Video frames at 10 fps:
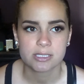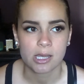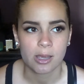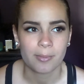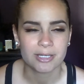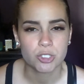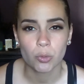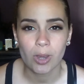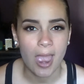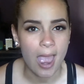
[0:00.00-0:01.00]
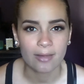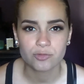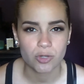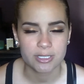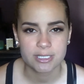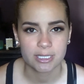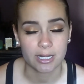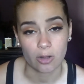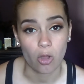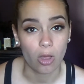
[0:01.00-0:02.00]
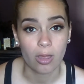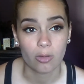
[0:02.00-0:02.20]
I don't have dry skin at all,